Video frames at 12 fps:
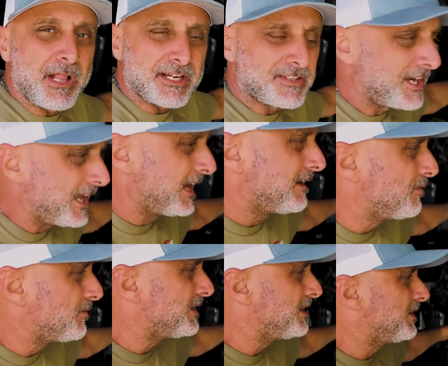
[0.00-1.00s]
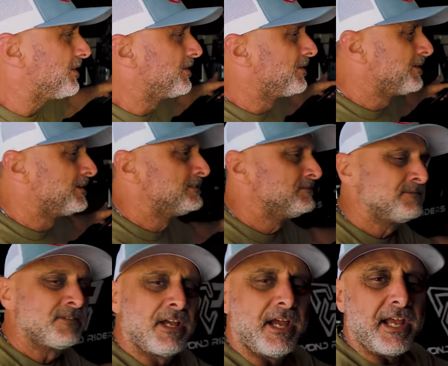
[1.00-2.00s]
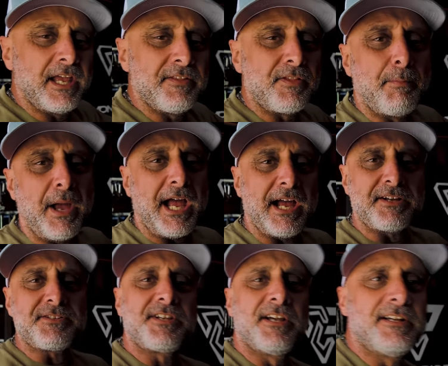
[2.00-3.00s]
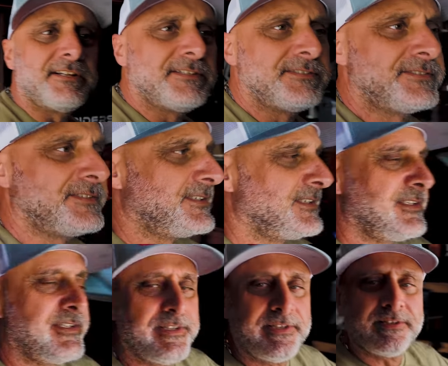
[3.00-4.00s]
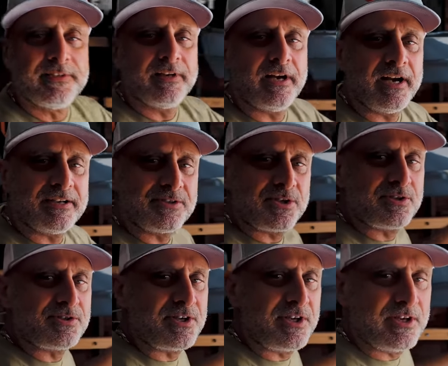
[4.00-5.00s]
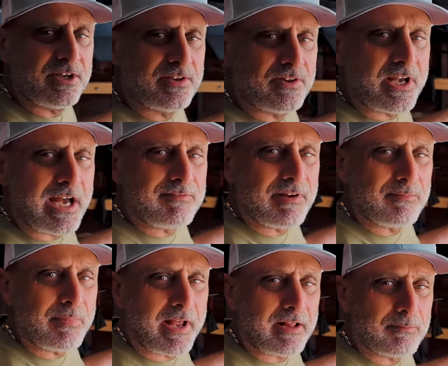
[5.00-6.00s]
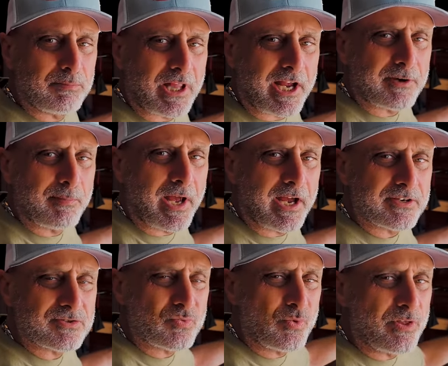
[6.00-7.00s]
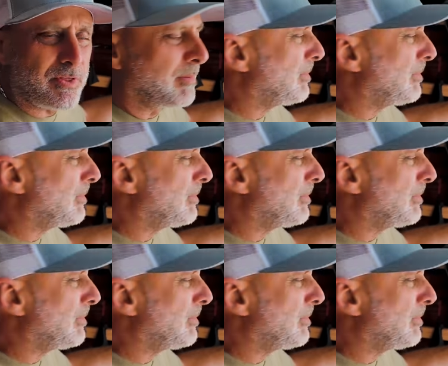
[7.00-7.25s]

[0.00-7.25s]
Black that I have over here. And the bags, as you can see, the Adron Black bags with the